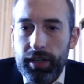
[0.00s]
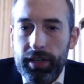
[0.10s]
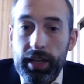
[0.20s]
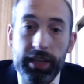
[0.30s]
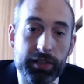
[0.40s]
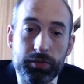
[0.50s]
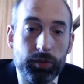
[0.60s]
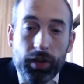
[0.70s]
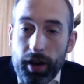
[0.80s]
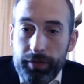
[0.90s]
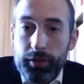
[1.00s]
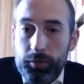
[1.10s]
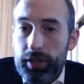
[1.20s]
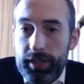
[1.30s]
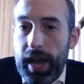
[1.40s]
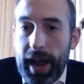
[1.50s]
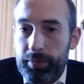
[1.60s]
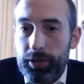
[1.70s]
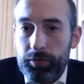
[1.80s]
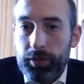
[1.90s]
And that's often what has
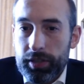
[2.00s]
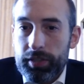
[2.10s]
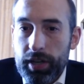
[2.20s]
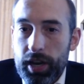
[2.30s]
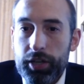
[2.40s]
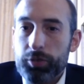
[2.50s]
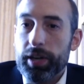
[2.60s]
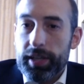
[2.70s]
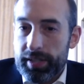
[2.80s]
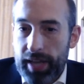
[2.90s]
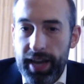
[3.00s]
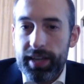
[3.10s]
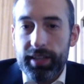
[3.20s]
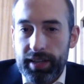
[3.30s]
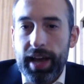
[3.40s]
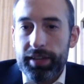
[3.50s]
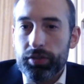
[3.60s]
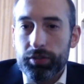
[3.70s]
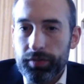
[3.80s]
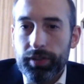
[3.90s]
happened with the church when it's taken that
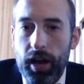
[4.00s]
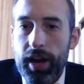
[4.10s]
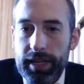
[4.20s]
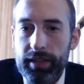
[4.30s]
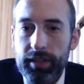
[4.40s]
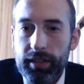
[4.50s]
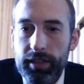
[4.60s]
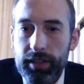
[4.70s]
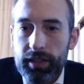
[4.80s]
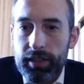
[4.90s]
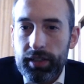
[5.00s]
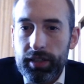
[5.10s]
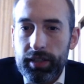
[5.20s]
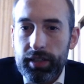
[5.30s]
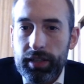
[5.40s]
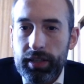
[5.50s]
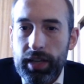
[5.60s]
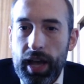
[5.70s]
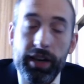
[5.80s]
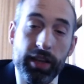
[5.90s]
sort of line.
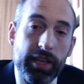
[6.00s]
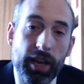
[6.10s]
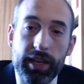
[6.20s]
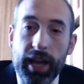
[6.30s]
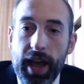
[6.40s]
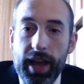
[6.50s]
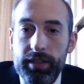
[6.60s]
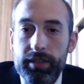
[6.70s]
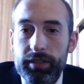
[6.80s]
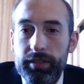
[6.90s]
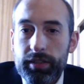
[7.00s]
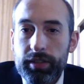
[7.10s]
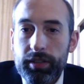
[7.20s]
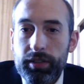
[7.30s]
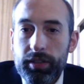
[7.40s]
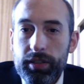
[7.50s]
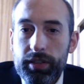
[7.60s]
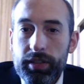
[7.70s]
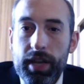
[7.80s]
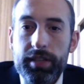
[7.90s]
And on the other hand,
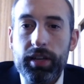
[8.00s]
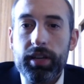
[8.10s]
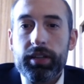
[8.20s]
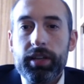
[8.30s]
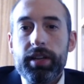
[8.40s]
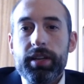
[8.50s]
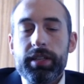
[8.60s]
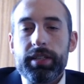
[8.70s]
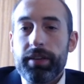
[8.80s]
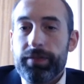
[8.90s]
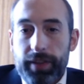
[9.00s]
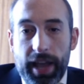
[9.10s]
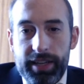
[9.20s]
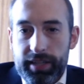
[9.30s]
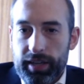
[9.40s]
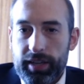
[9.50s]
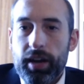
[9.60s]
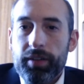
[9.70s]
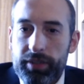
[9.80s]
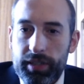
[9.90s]
there's a deflating
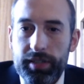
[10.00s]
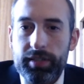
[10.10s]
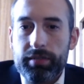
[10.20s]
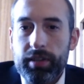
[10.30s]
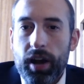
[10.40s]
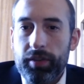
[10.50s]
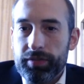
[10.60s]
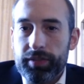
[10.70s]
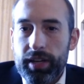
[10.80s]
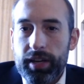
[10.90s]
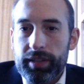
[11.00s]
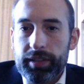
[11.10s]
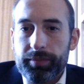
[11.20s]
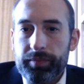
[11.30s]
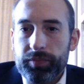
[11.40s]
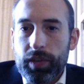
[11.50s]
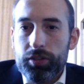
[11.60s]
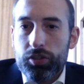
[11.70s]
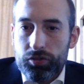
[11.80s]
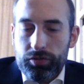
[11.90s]
of this of the
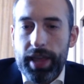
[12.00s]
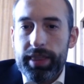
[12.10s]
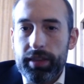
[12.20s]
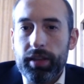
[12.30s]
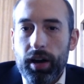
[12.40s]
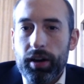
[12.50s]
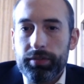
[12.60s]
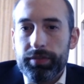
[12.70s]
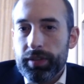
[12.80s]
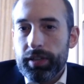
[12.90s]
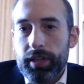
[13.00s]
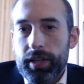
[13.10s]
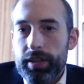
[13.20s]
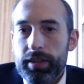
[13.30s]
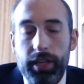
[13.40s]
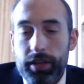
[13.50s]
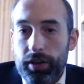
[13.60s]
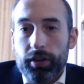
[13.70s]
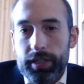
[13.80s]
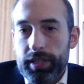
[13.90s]
strength of the
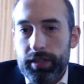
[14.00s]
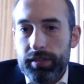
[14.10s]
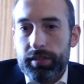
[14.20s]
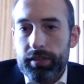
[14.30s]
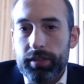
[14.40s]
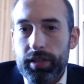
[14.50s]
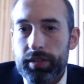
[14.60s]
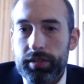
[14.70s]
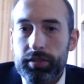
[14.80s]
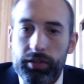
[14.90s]
authorities that